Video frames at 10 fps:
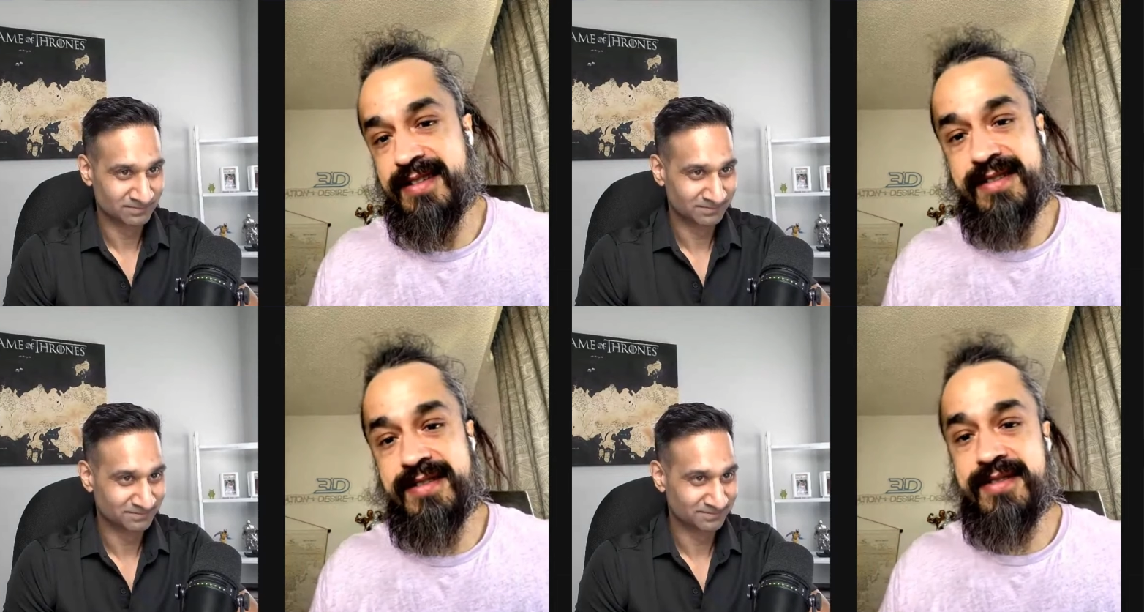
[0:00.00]

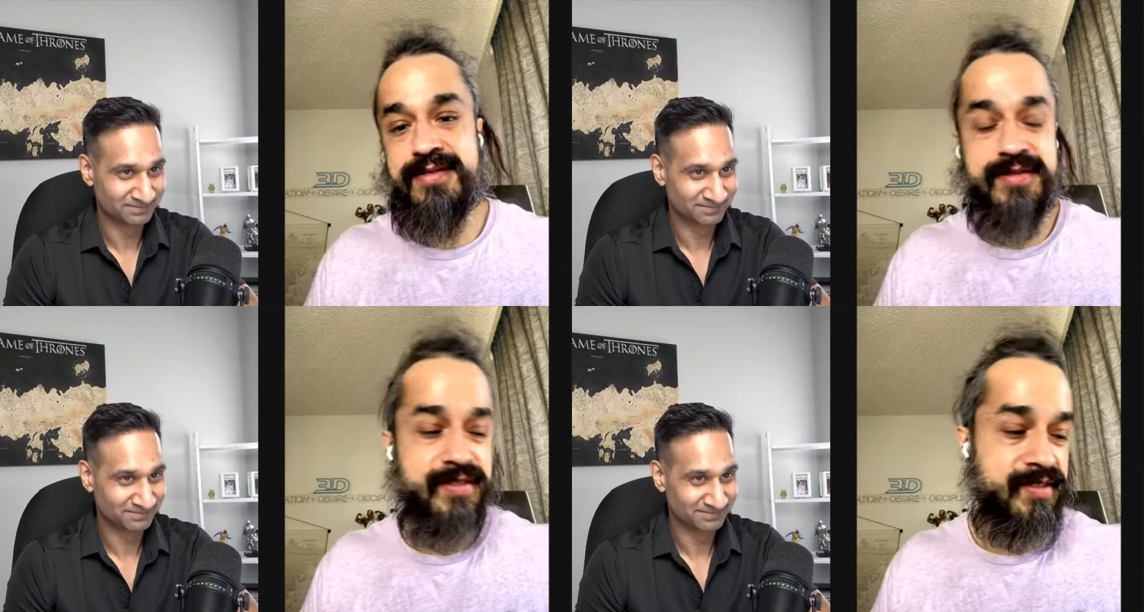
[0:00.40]
Speaker 1: you know,
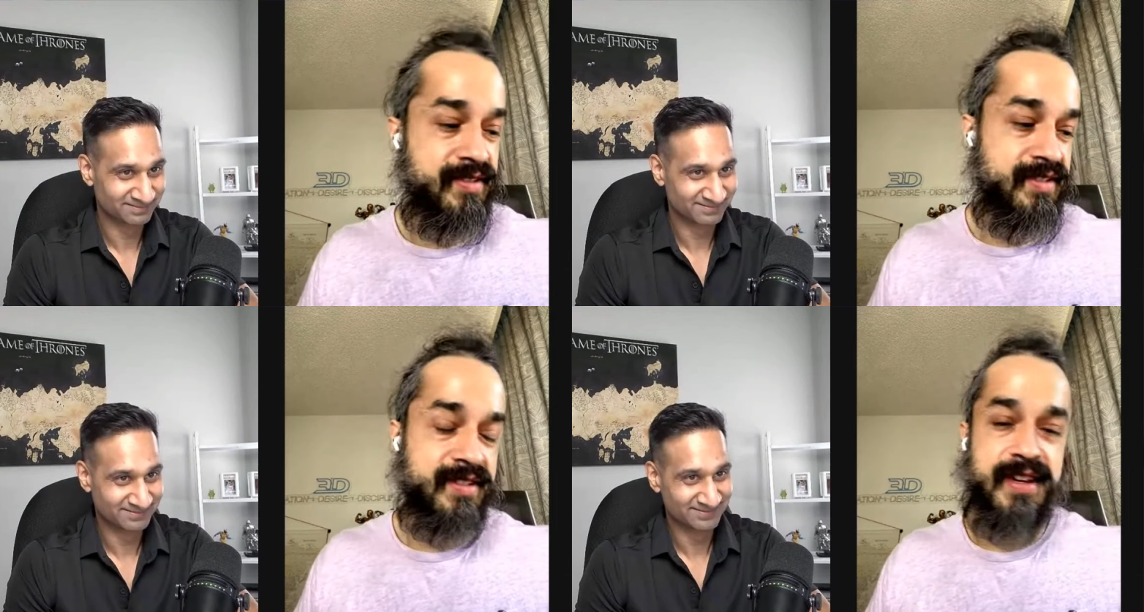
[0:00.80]

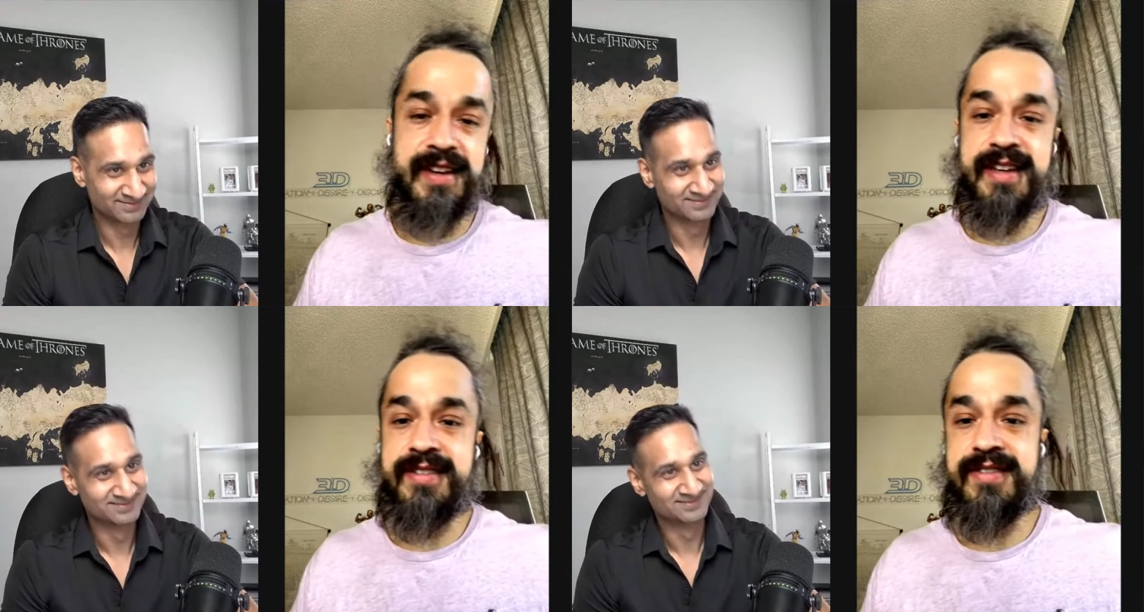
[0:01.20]
kind of
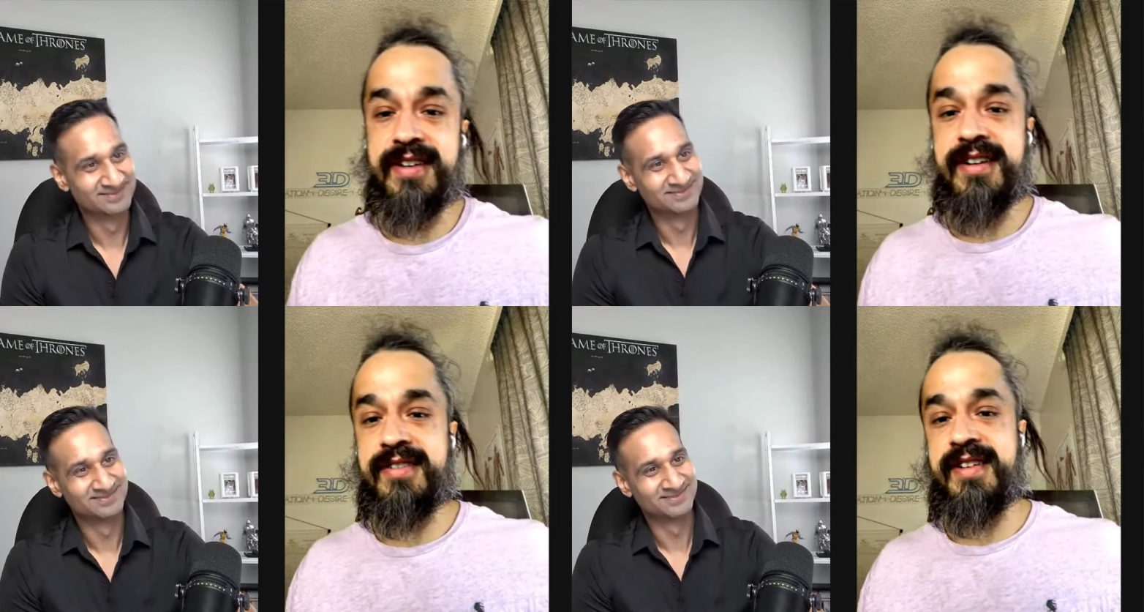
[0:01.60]
like your
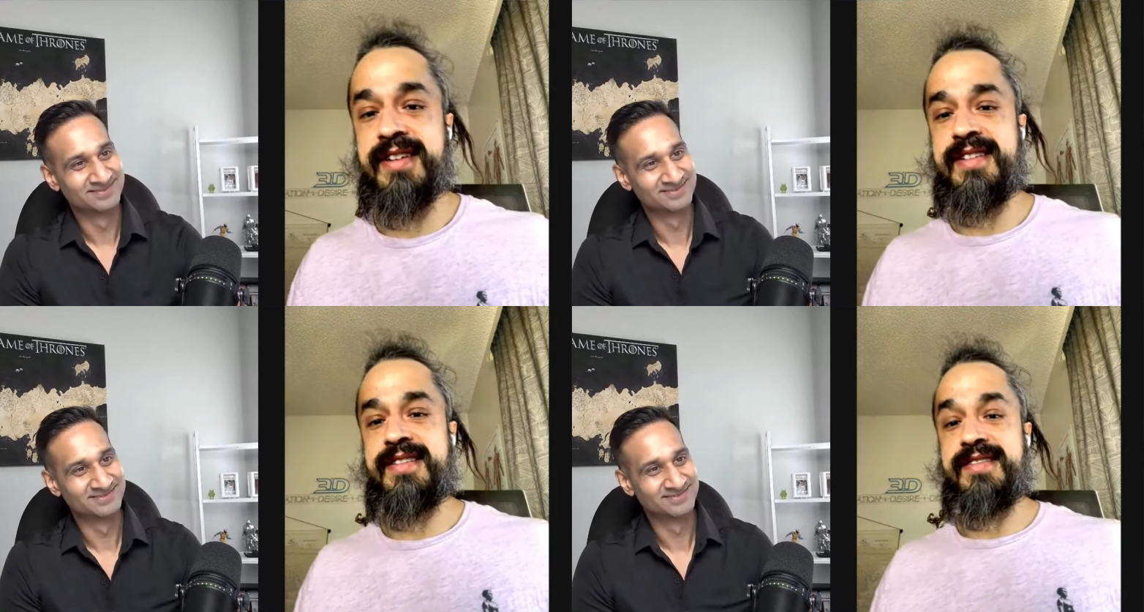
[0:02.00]
dog, right?
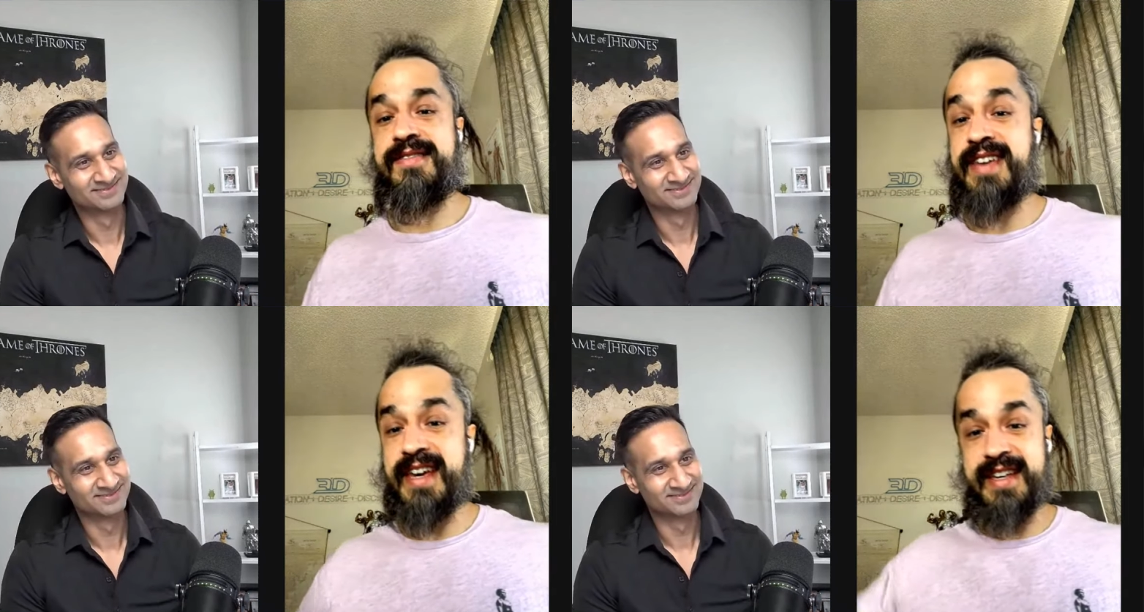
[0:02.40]
Like you
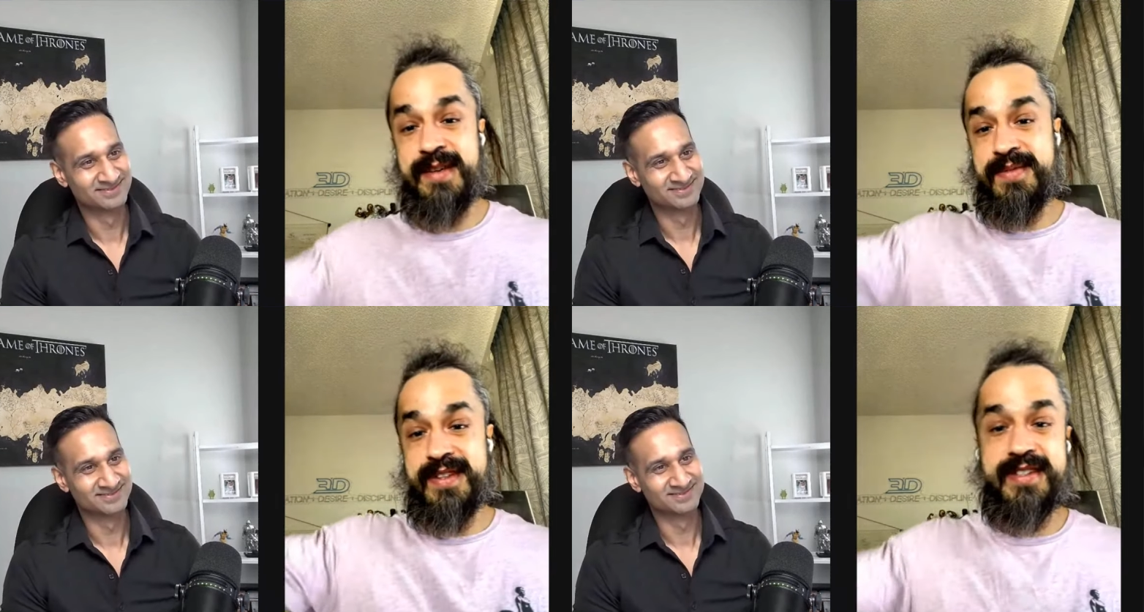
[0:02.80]
can't
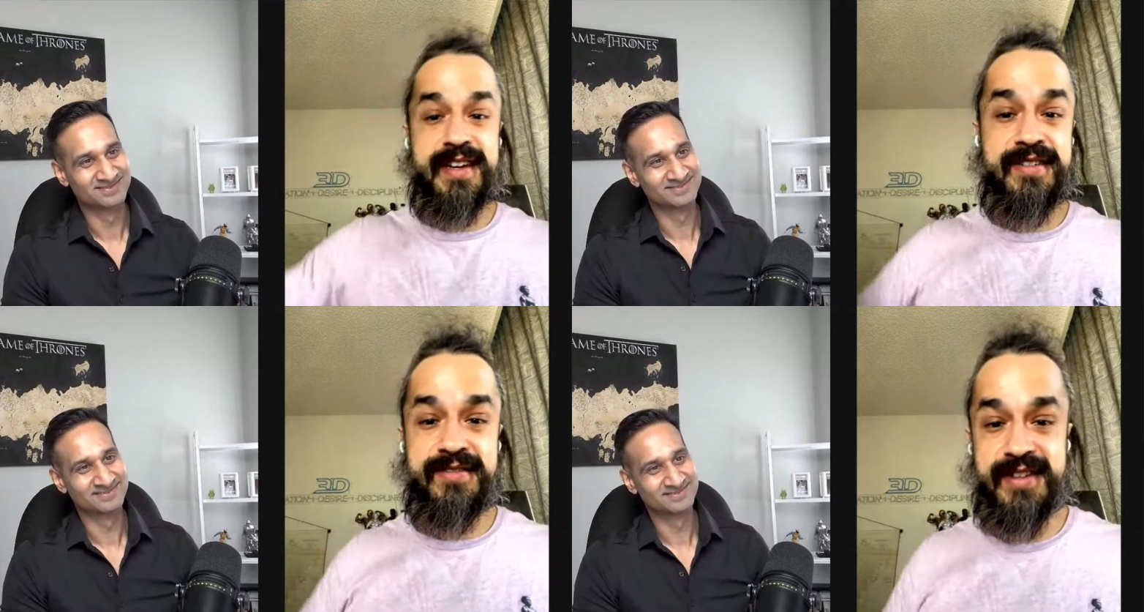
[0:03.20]
keep it
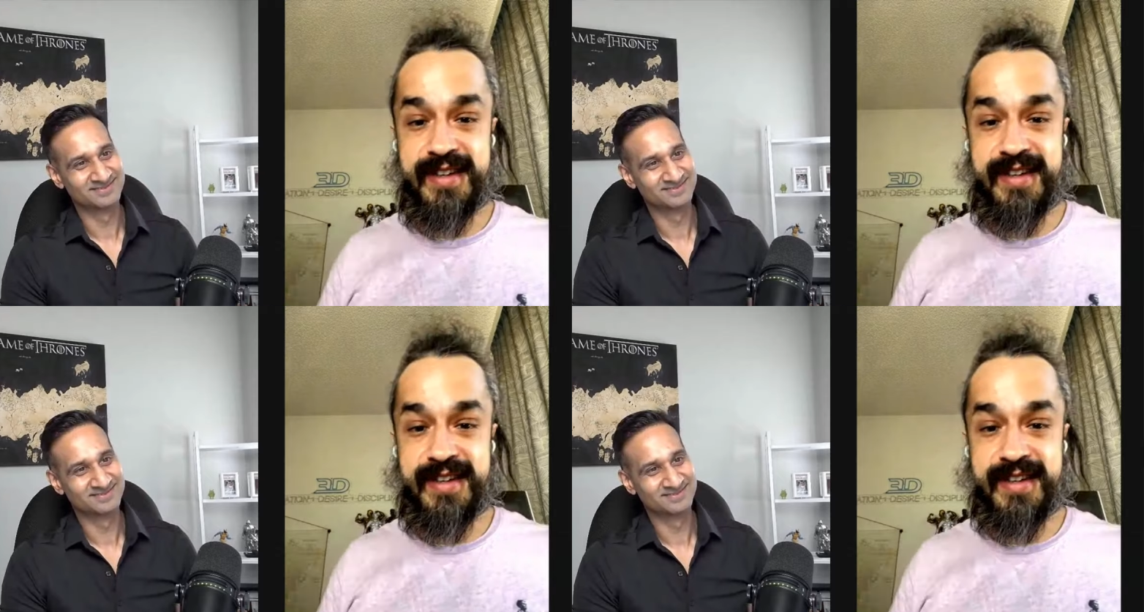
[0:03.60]
inside all day.